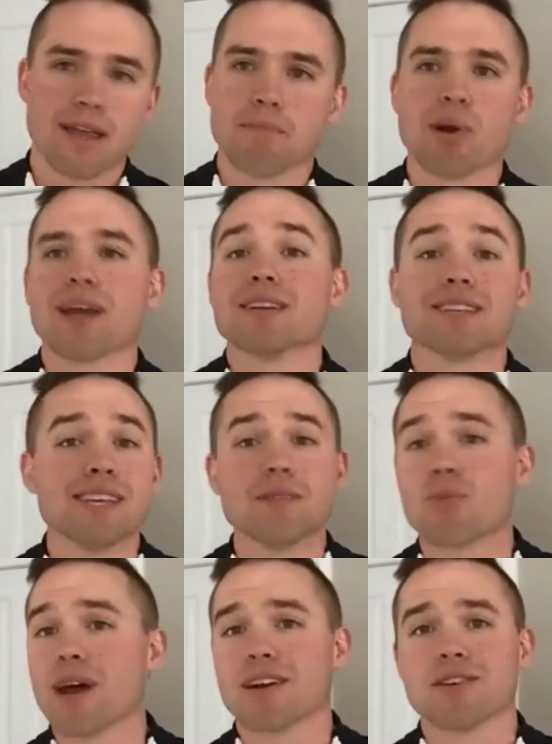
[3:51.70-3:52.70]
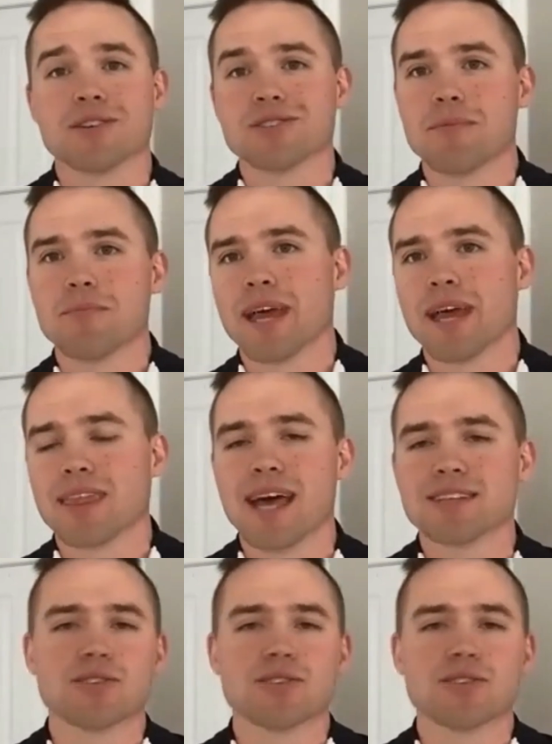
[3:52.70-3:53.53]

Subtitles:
break a team record or something like that.